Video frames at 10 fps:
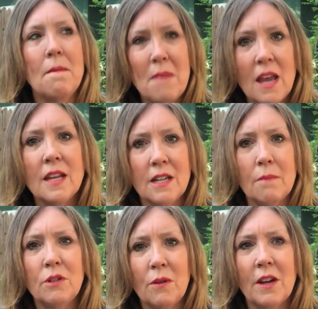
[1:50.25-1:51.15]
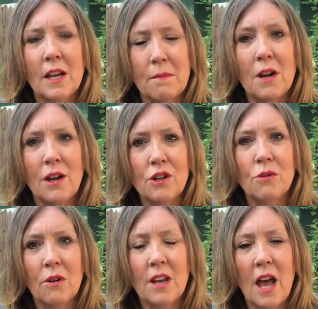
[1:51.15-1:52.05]
I may end up doing, I'm not
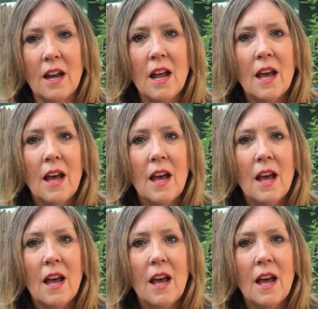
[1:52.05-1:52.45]
sure yet.